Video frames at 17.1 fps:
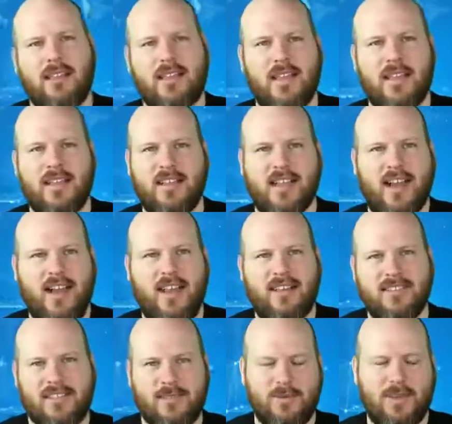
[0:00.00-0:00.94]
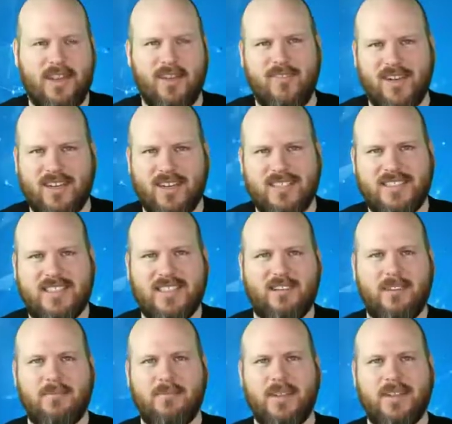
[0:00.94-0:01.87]
think the colleges will ever
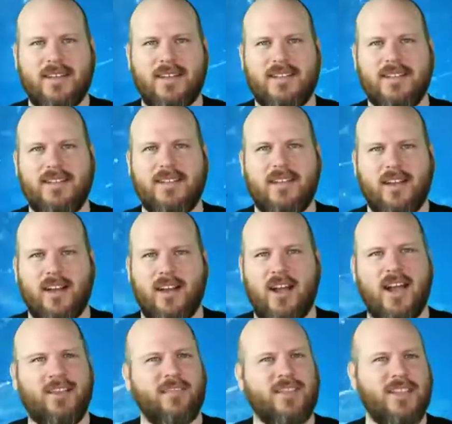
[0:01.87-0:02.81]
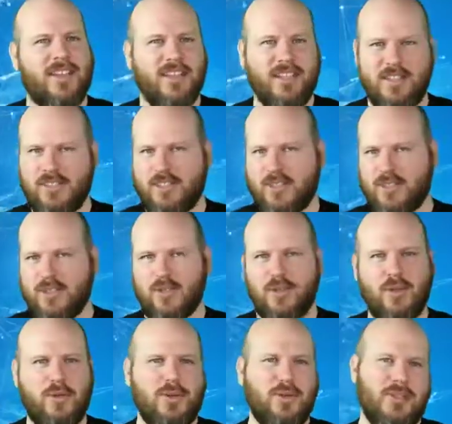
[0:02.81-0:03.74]
consider it because they're Ivy League
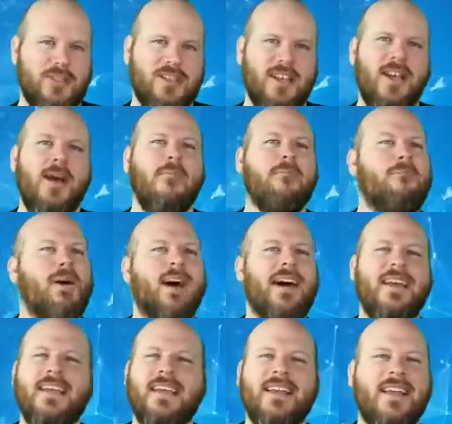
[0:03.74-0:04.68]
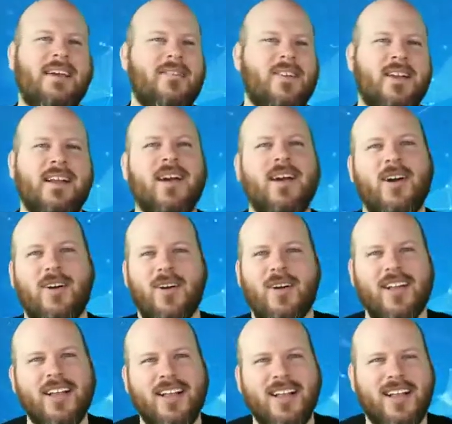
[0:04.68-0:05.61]
schools. But you never
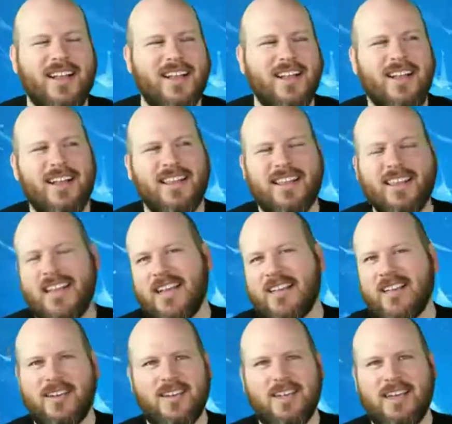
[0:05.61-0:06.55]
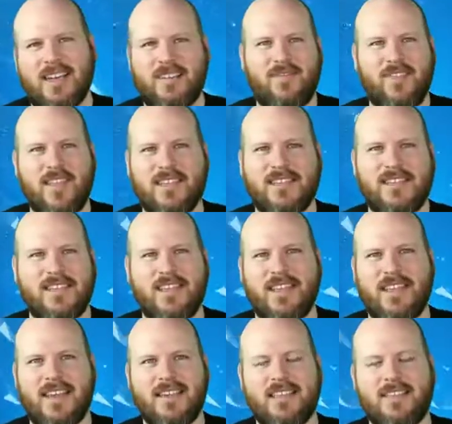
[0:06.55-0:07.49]
know. They could if they see
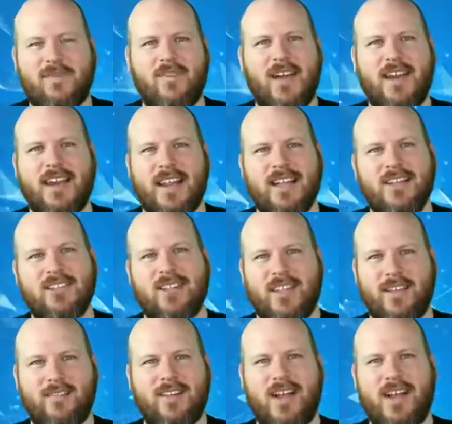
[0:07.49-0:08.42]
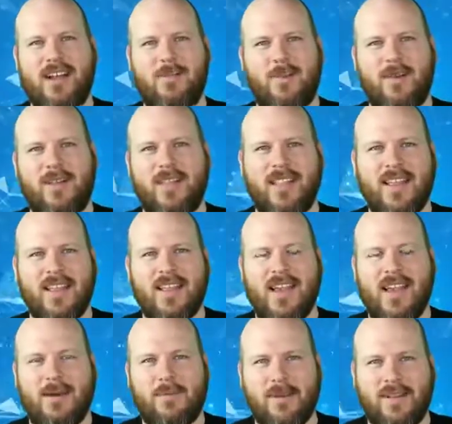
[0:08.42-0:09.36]
that it's financially viable and that
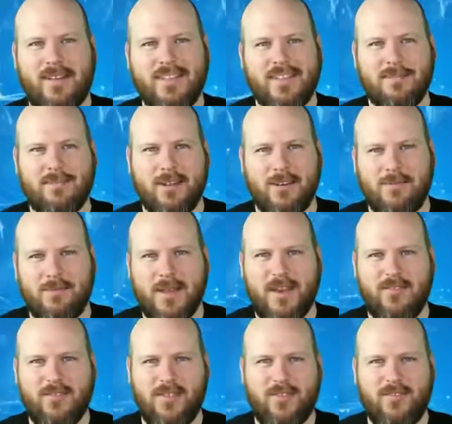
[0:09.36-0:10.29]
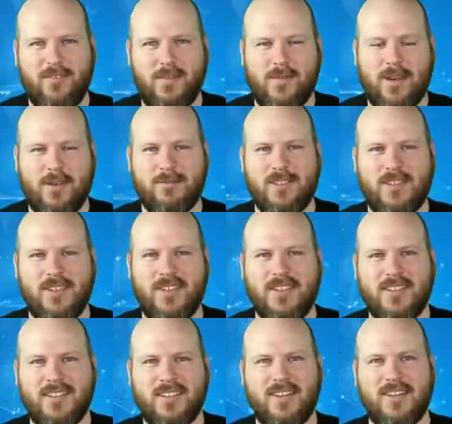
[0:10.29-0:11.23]
capitalism can benefit from it. I'm sure
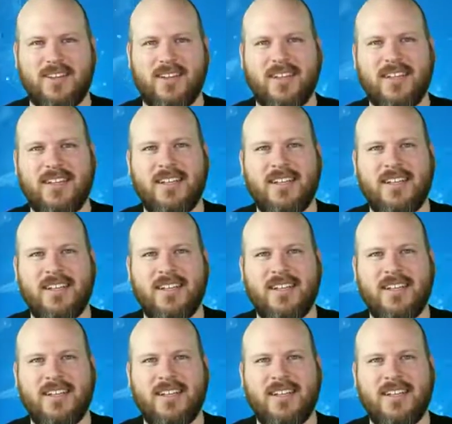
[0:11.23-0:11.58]
they'll start